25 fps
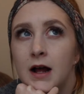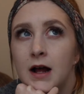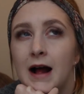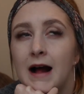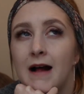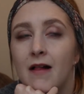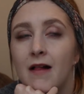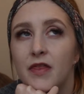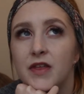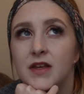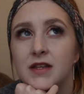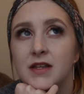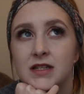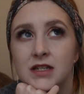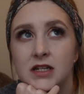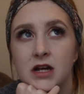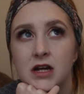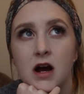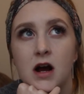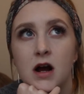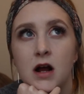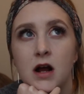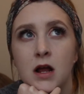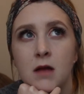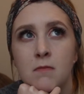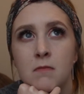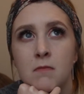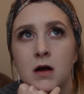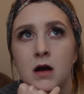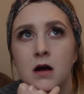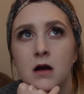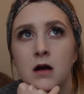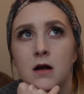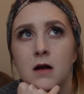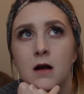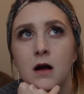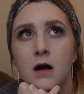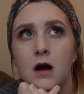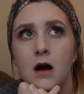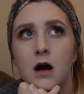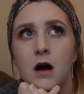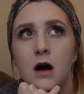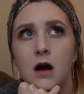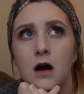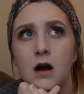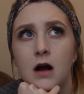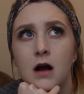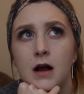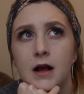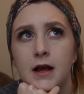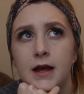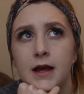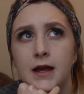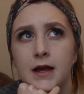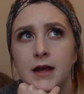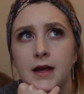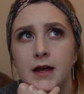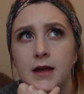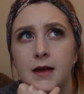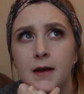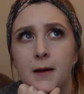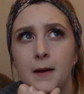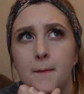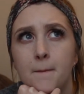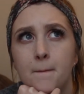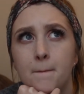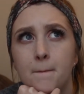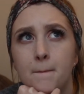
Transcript: At this time I